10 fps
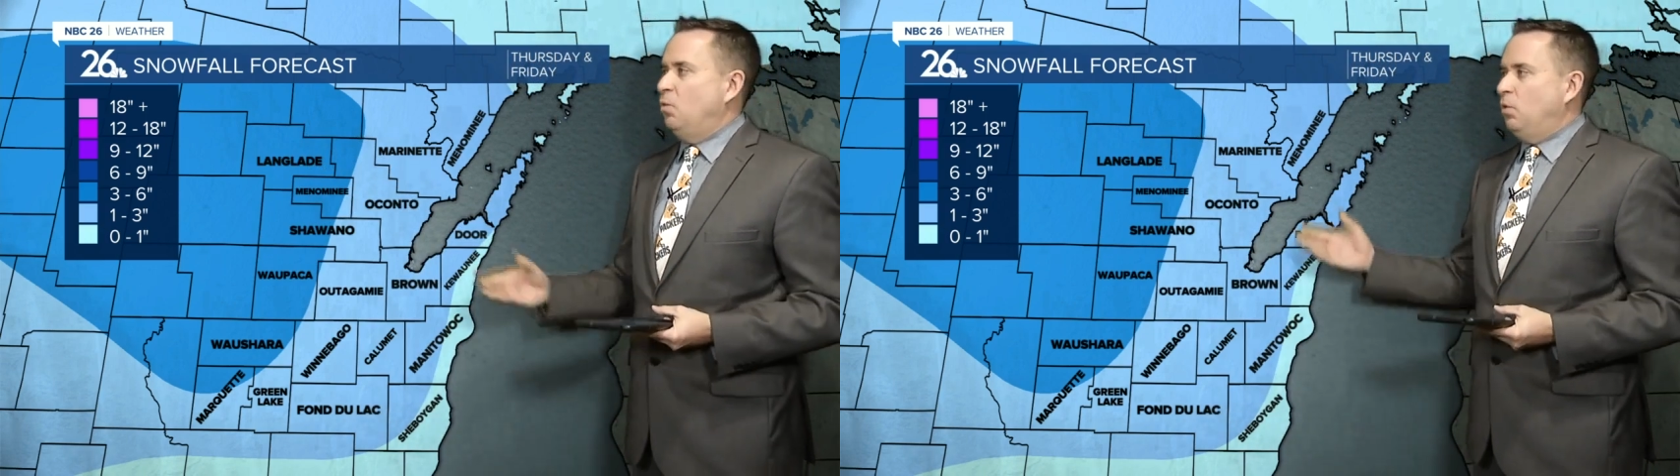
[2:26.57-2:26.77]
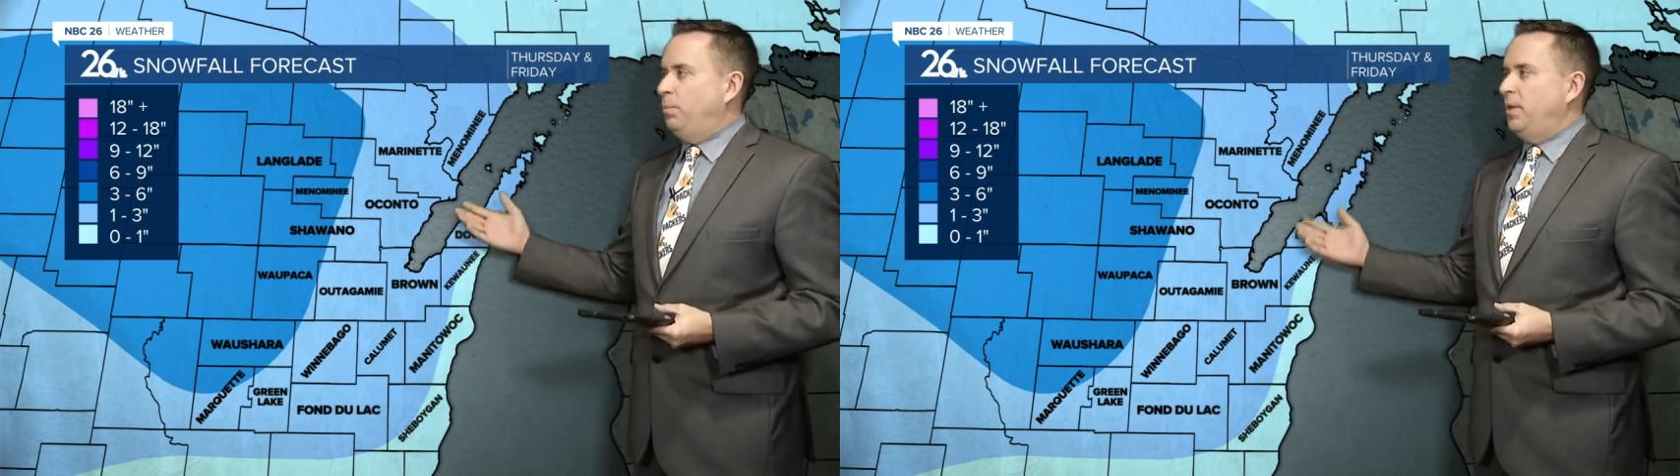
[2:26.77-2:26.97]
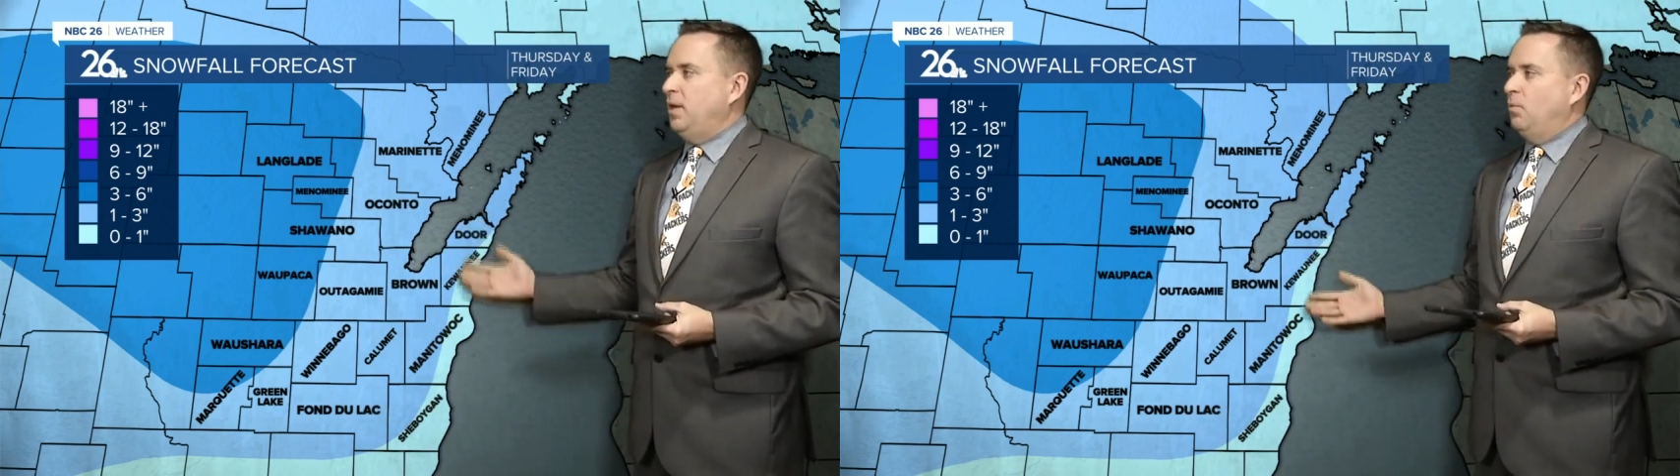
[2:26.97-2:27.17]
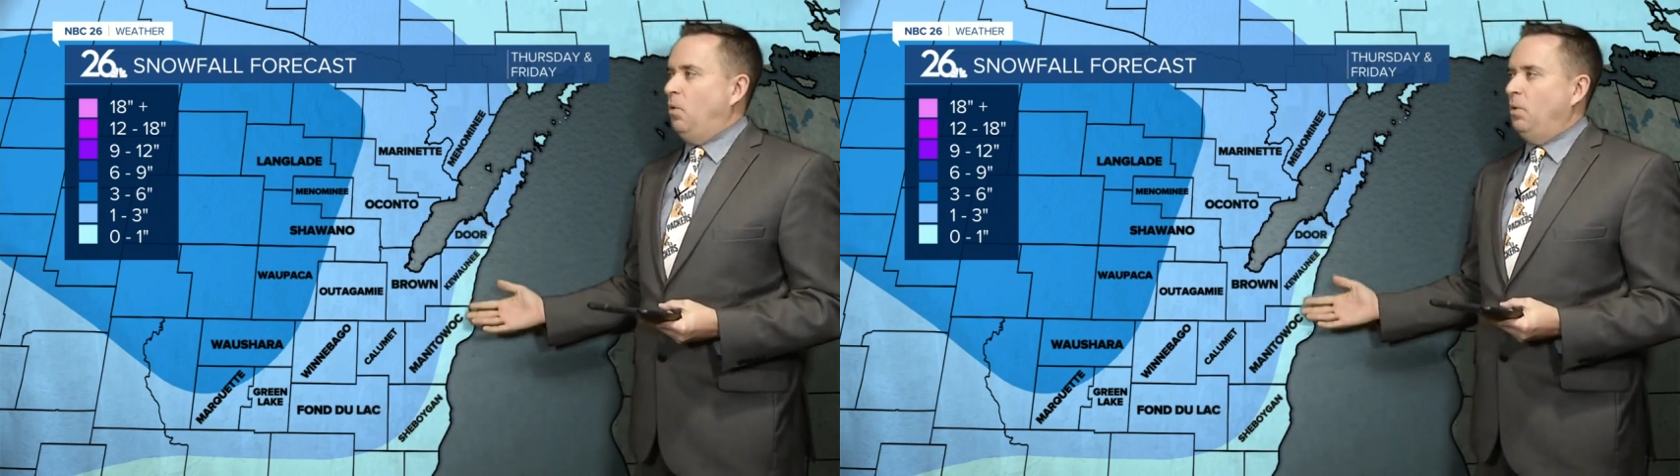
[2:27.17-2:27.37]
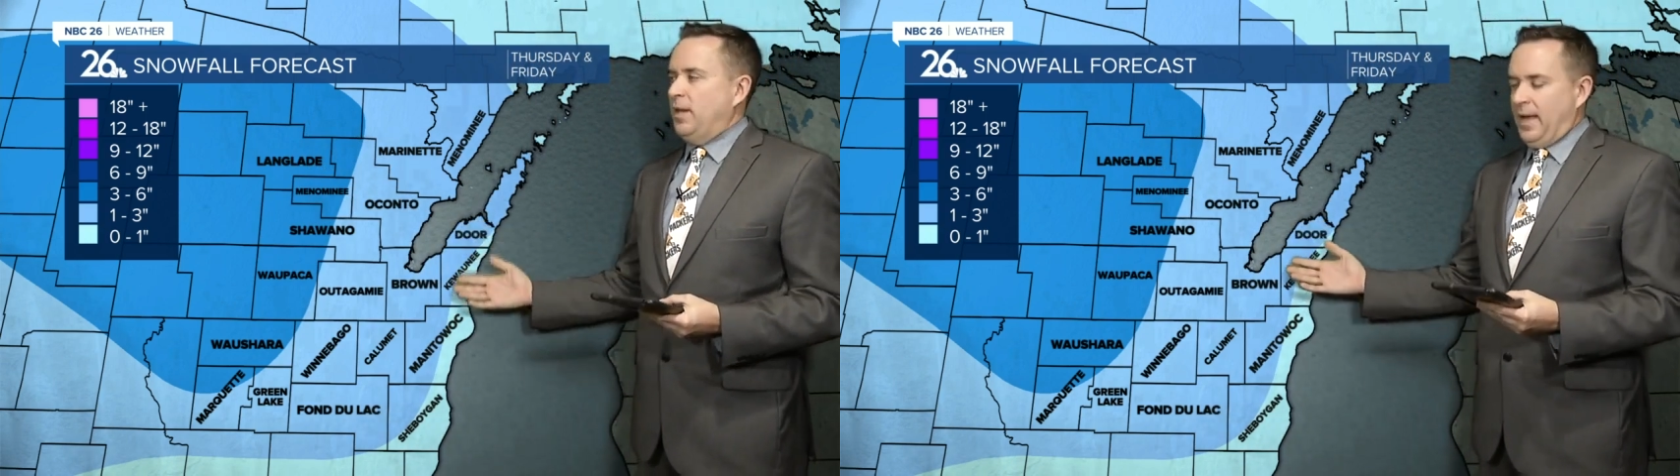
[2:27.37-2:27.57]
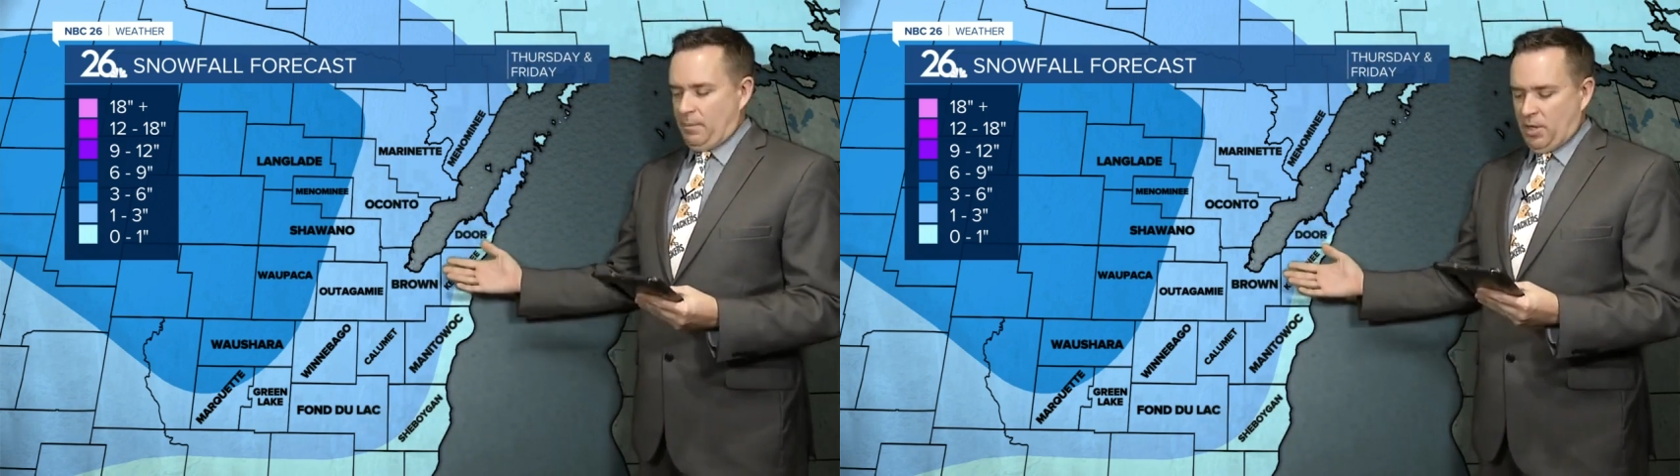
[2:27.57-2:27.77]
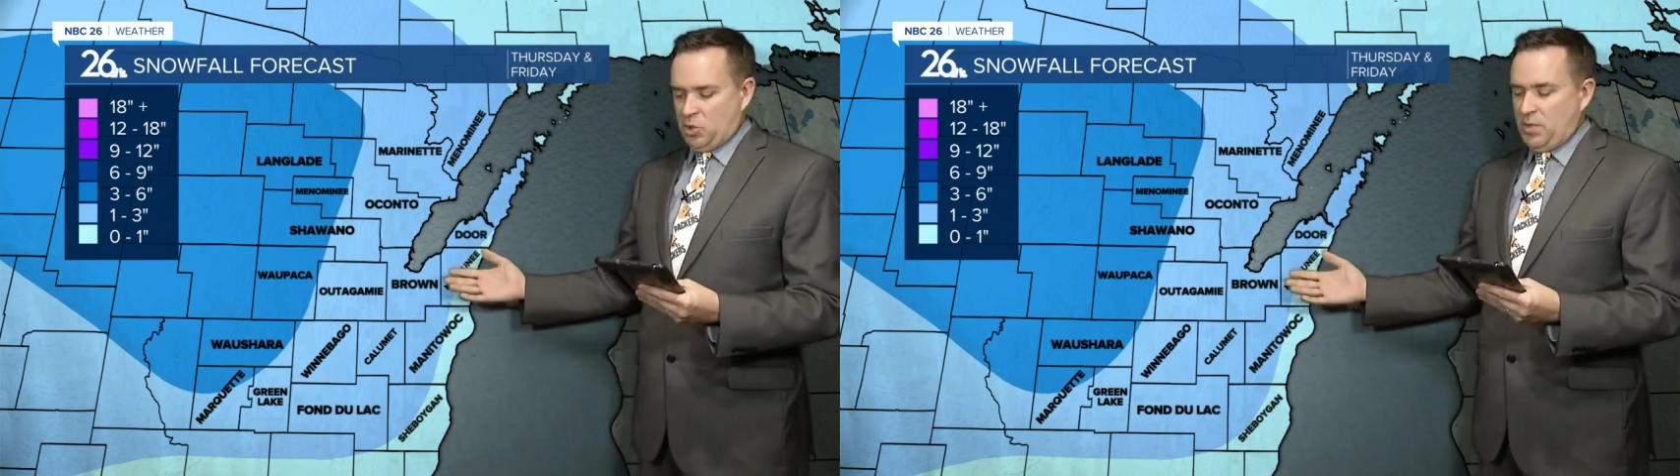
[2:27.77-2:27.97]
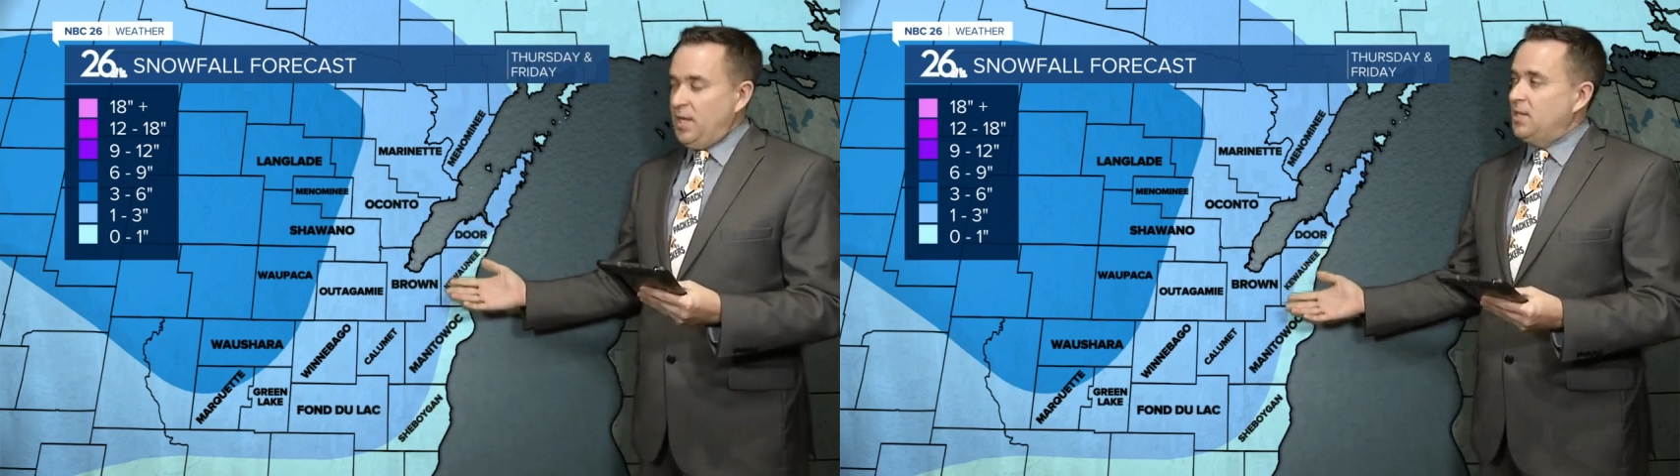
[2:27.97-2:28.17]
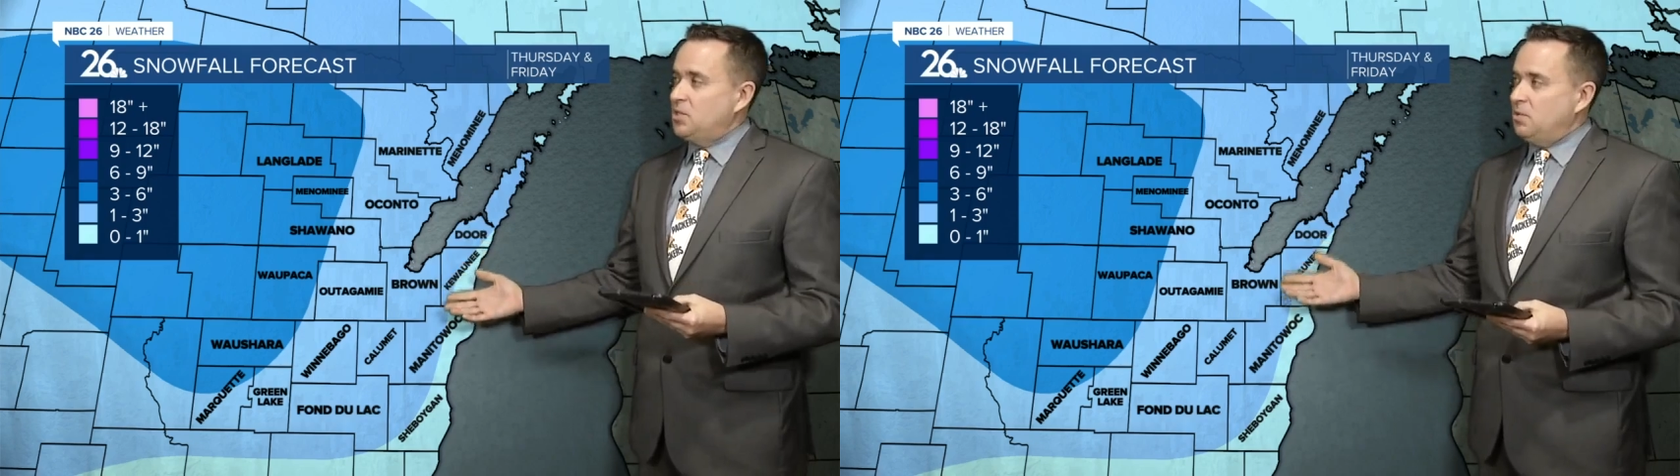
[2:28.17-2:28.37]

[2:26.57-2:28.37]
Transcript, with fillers: will play a role in how much we get.